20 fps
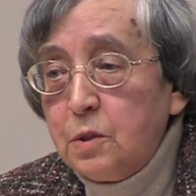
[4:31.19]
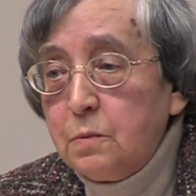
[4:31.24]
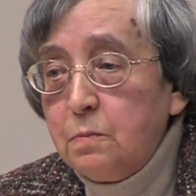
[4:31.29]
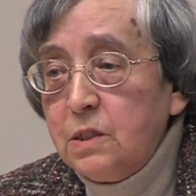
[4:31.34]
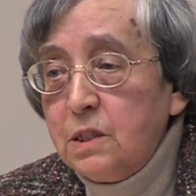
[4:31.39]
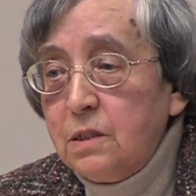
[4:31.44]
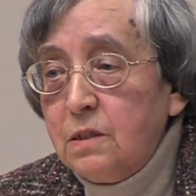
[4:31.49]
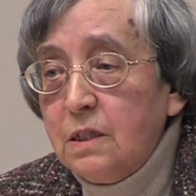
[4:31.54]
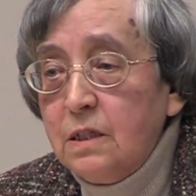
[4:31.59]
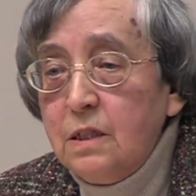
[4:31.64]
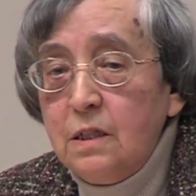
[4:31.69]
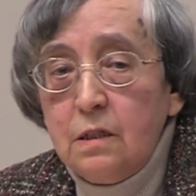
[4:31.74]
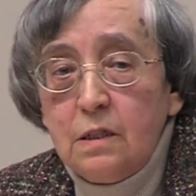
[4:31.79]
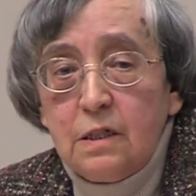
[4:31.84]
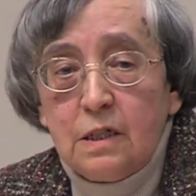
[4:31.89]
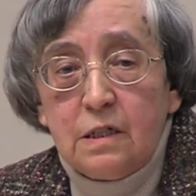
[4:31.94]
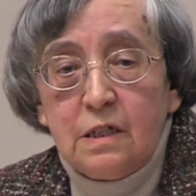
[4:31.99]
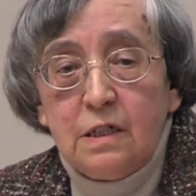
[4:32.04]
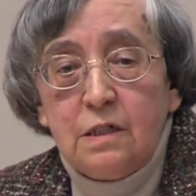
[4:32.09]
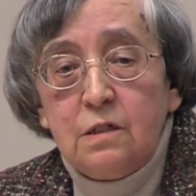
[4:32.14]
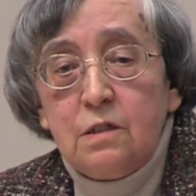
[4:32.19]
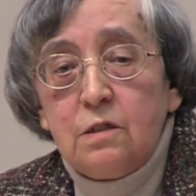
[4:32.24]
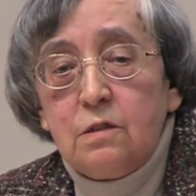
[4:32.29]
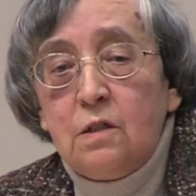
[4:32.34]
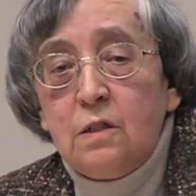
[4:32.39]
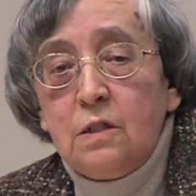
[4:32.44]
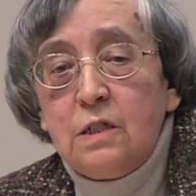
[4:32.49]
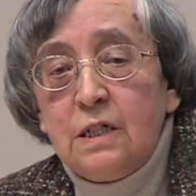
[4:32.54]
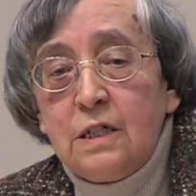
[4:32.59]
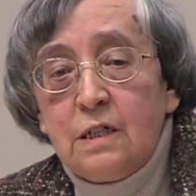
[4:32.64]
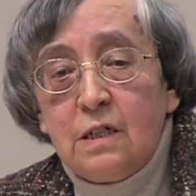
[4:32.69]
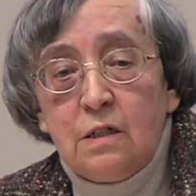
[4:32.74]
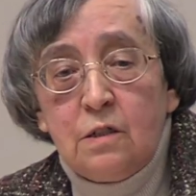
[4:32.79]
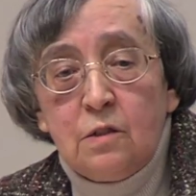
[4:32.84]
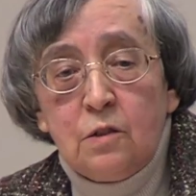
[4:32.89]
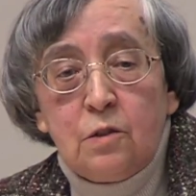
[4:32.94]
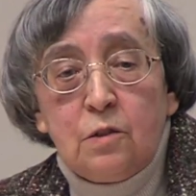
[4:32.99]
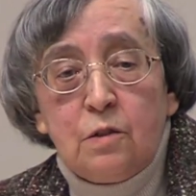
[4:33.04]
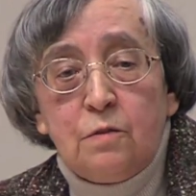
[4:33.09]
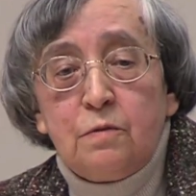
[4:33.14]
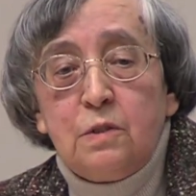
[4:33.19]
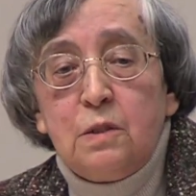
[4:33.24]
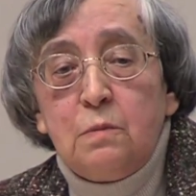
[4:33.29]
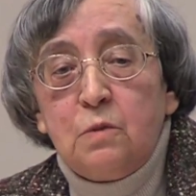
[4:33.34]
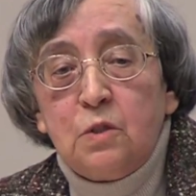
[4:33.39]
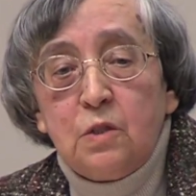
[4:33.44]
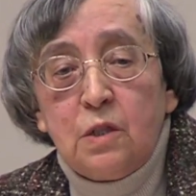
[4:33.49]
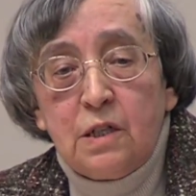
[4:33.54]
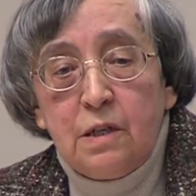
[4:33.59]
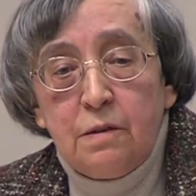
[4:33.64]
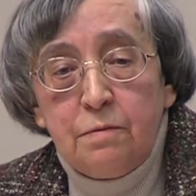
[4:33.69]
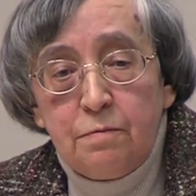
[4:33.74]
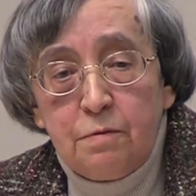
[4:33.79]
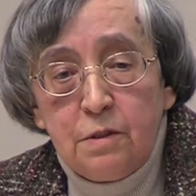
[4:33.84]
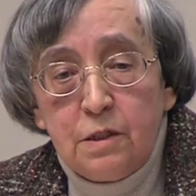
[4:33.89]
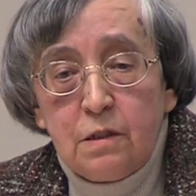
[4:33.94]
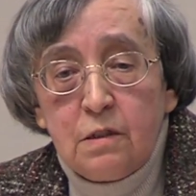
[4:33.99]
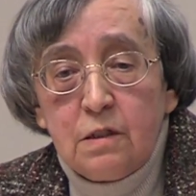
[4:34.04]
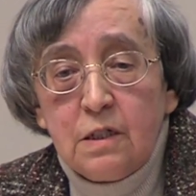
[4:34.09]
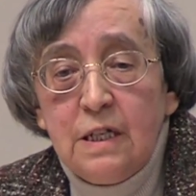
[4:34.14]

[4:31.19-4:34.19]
but they increase on account of demographic